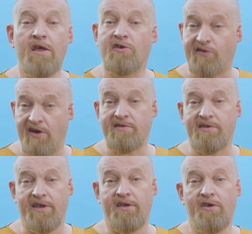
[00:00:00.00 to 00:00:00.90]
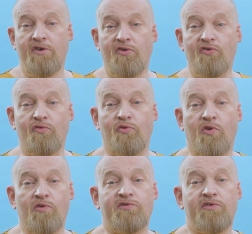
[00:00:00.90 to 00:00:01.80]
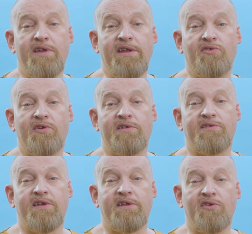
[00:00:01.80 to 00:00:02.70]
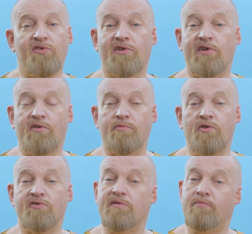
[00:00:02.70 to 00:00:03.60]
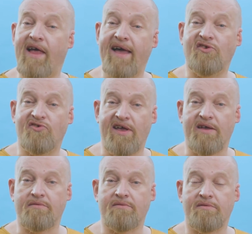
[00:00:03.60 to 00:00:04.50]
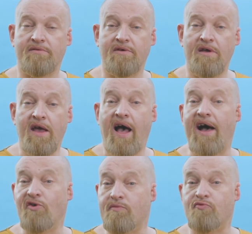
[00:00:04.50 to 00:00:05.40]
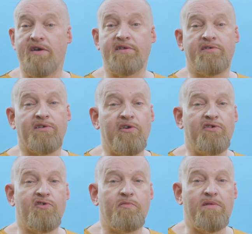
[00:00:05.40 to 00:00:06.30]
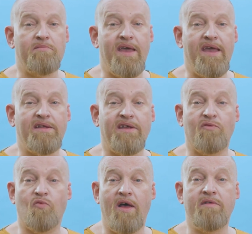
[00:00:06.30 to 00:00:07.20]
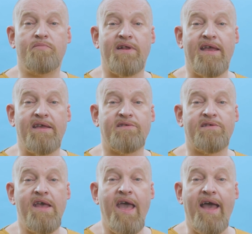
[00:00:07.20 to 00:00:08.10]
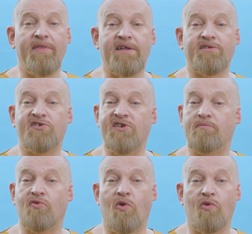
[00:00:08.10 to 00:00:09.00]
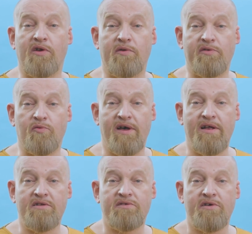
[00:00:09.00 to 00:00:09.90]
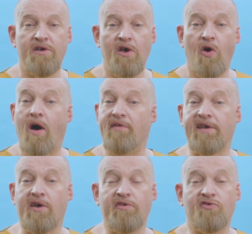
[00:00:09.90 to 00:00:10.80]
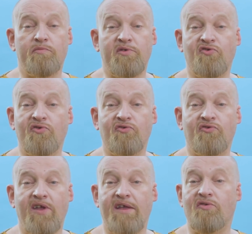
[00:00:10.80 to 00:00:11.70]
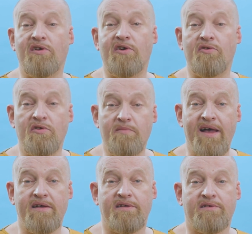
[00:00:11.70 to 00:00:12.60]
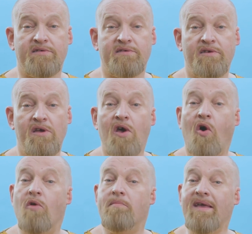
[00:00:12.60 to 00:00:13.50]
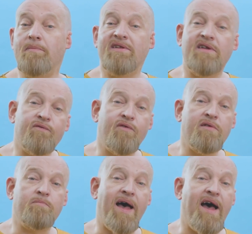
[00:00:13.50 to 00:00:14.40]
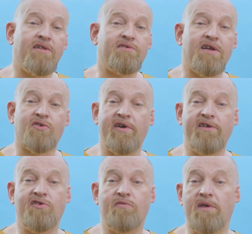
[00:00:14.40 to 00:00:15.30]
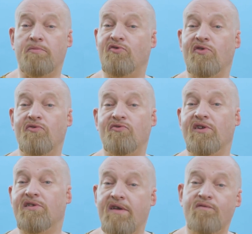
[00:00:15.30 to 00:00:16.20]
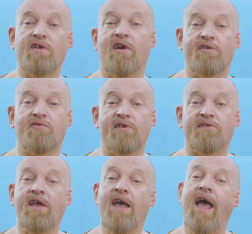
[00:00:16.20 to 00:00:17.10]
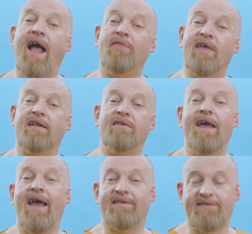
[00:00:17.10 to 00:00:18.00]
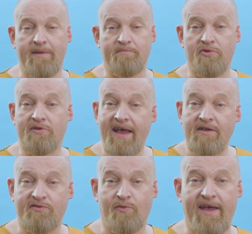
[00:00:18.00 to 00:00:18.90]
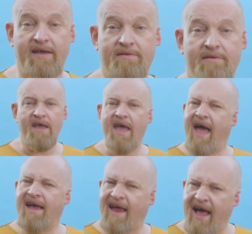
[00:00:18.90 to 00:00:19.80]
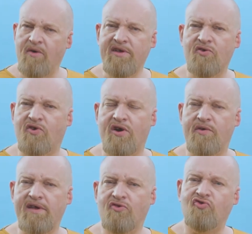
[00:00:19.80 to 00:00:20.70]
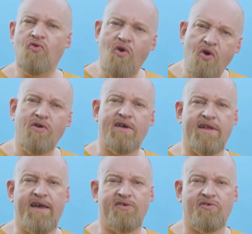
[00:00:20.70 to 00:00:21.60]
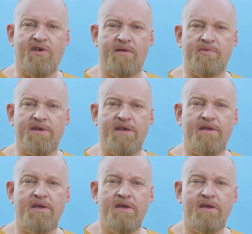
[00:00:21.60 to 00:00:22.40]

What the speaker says: Certainly, you would also need to consider your global supply chain. Are your products going to be made in one place and then shipped all over the world? Or are they going to be produced in your local markets? Or maybe different parts are going to be produced in different countries and then assembled elsewhere. And how are you going to organize your company?